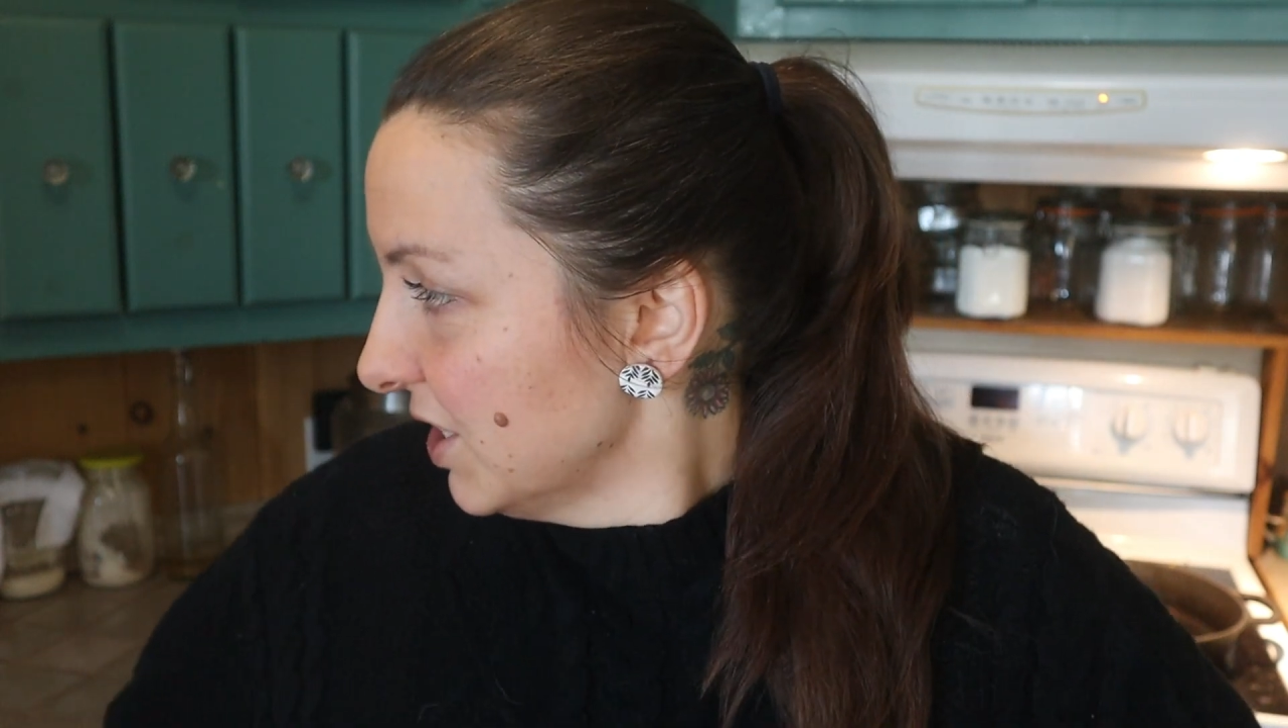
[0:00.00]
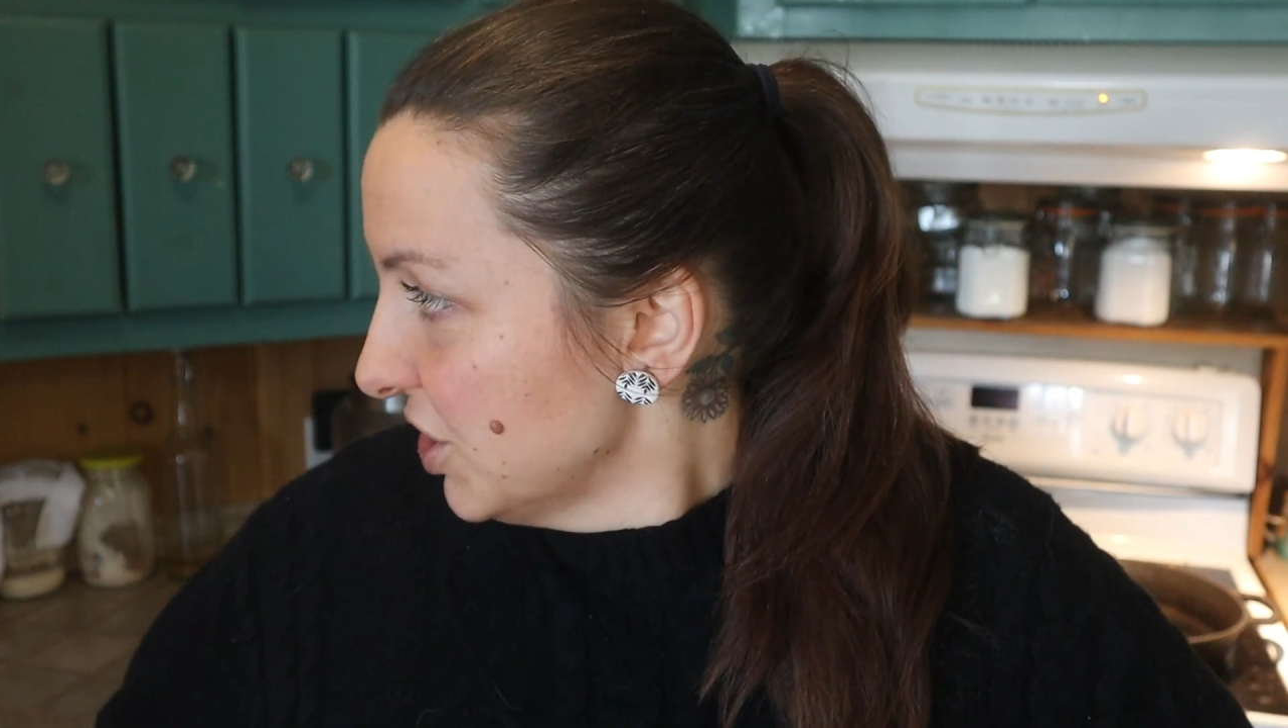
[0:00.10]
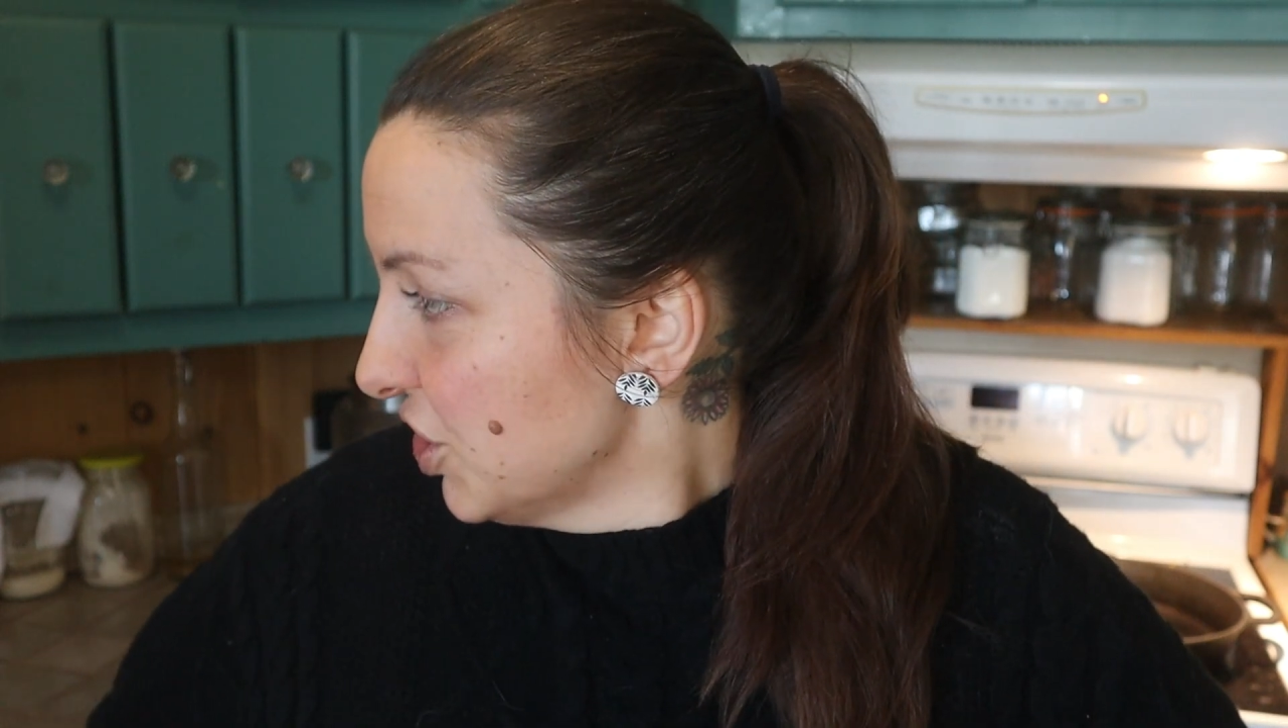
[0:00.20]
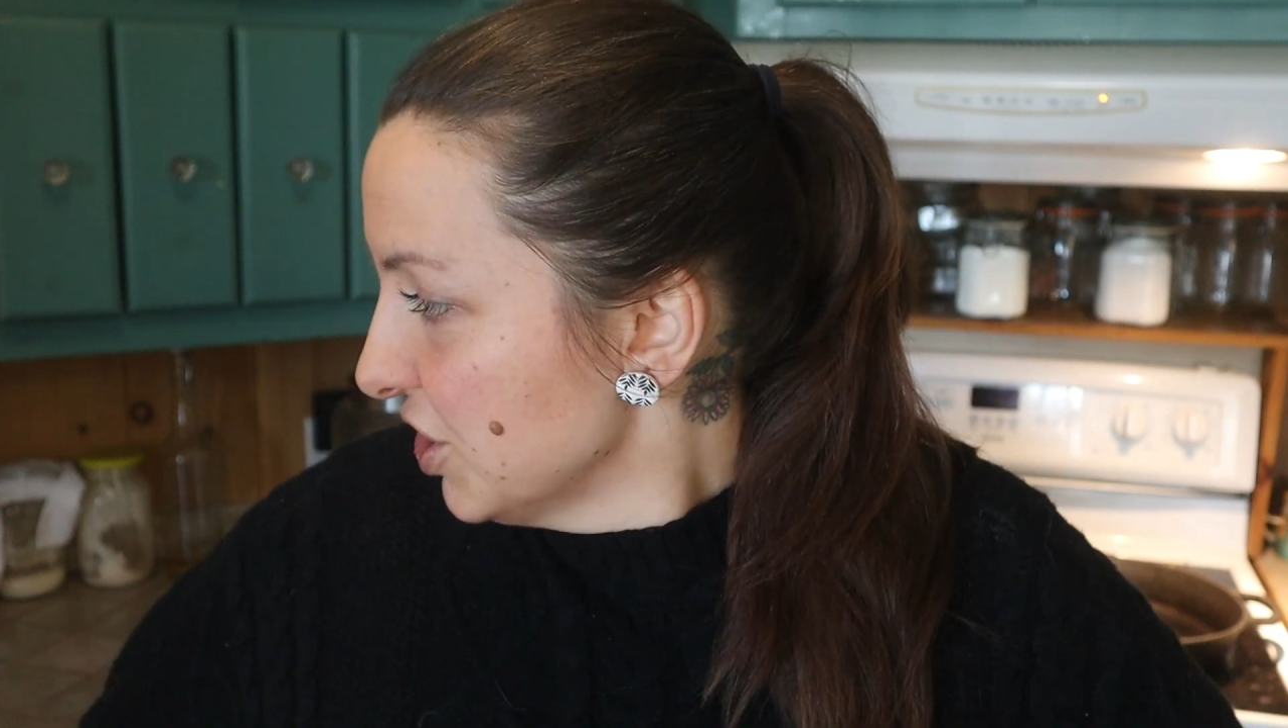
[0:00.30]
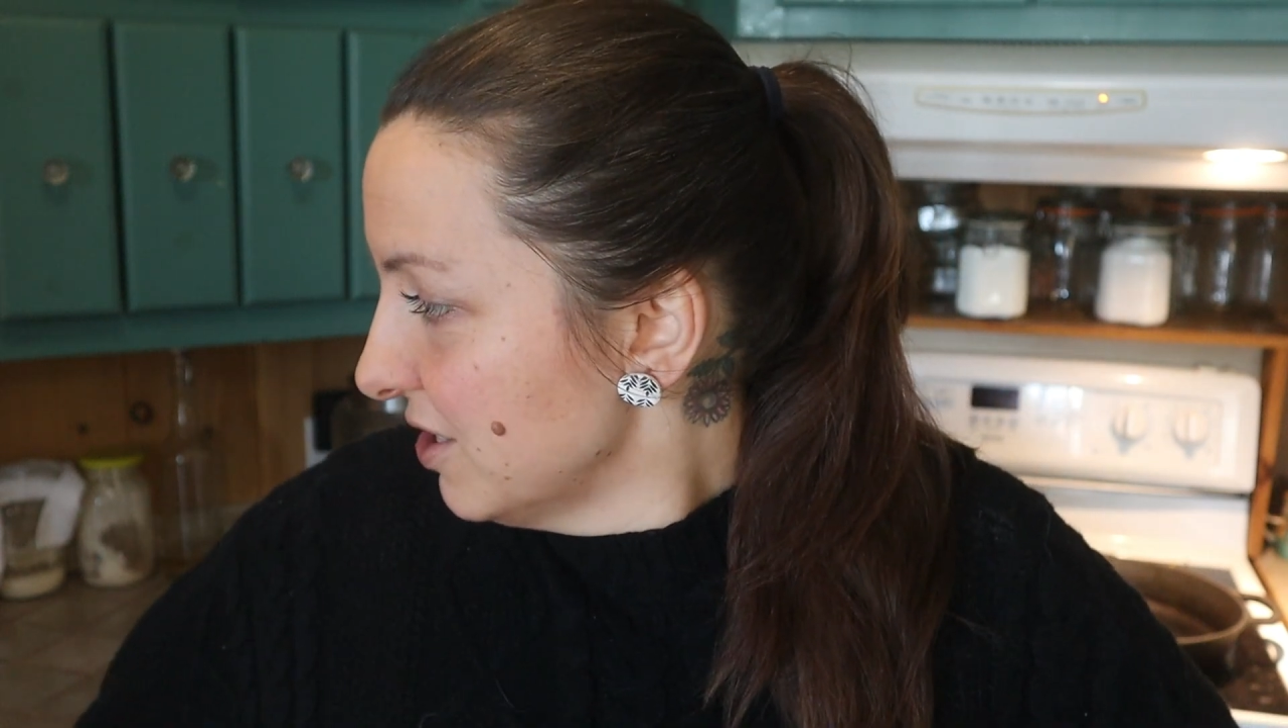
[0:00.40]

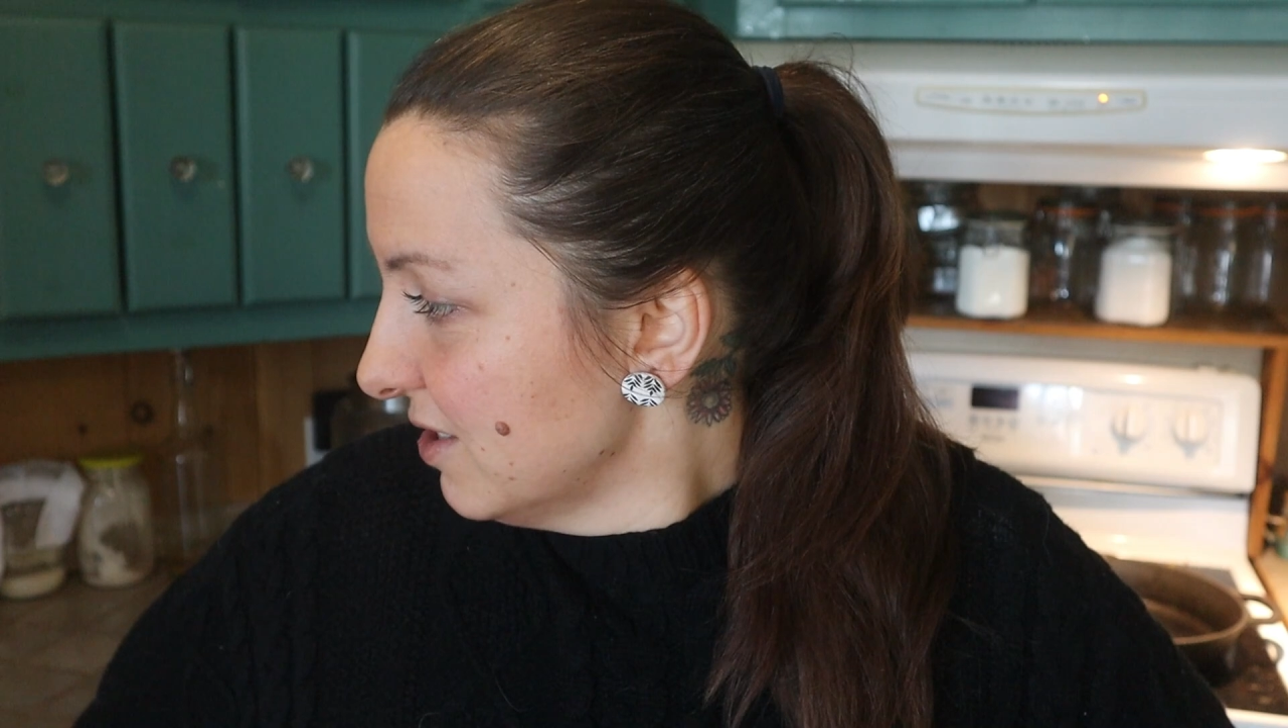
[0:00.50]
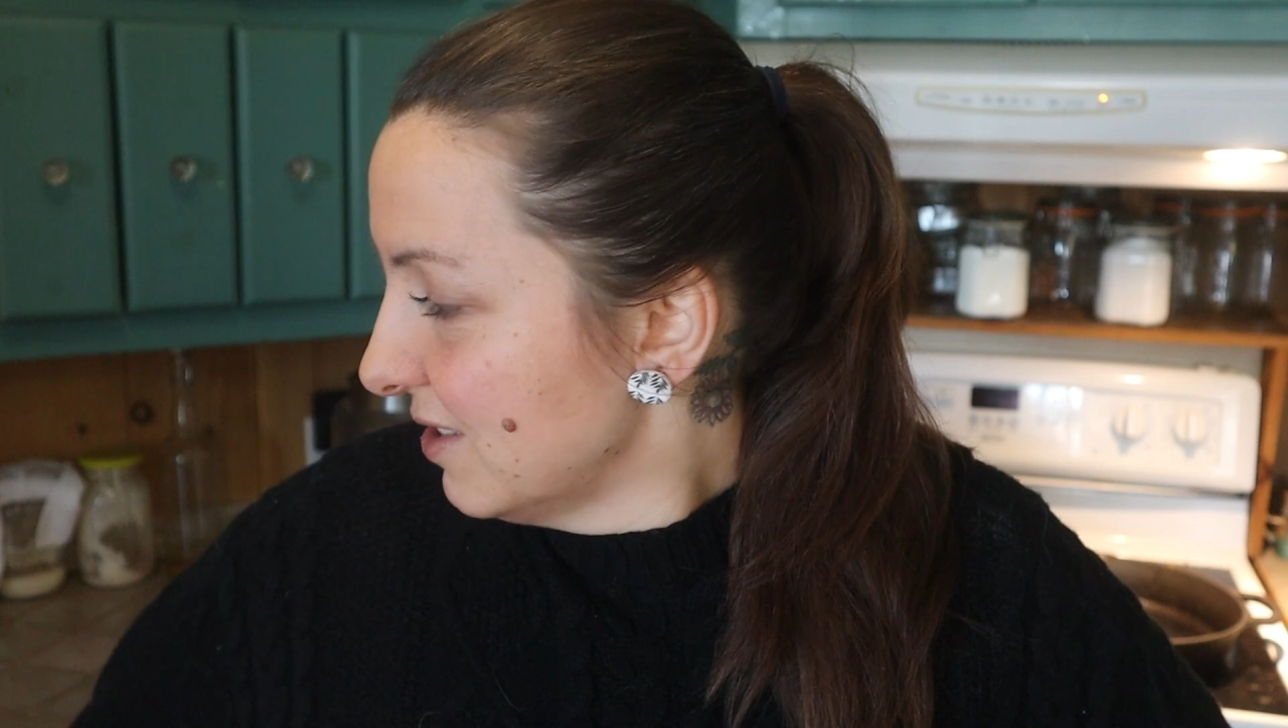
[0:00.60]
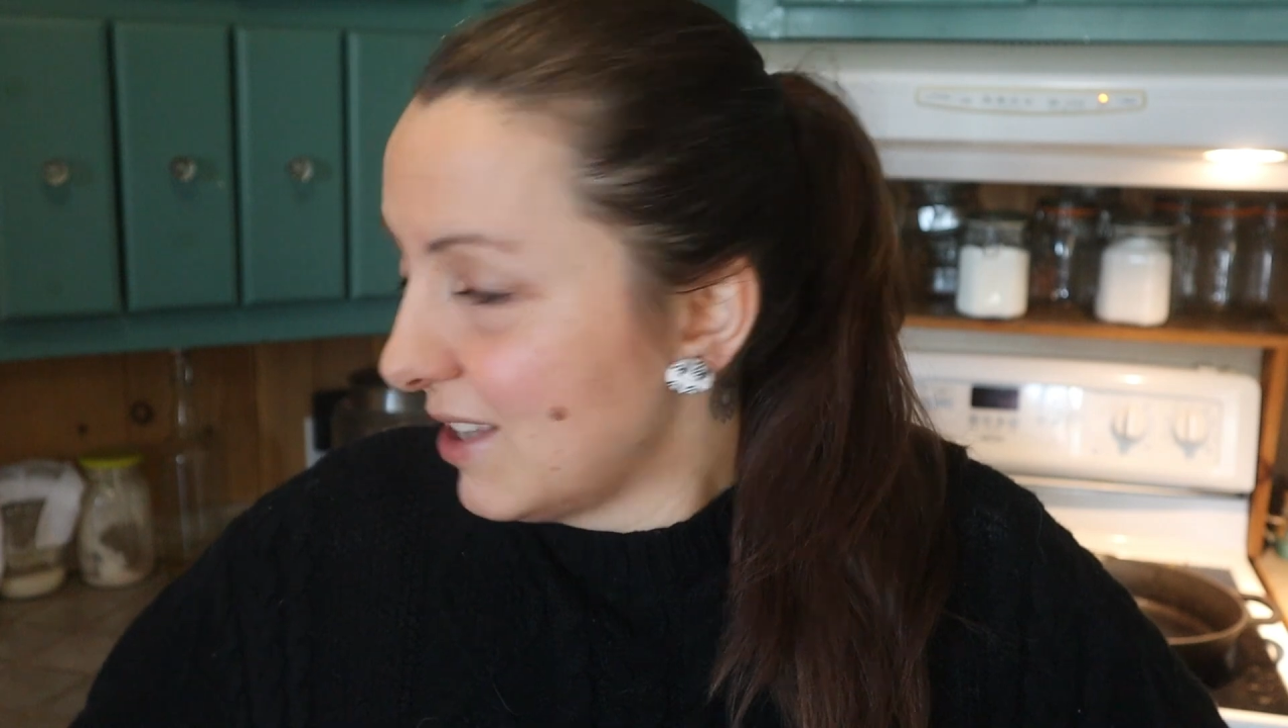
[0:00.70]
kitchen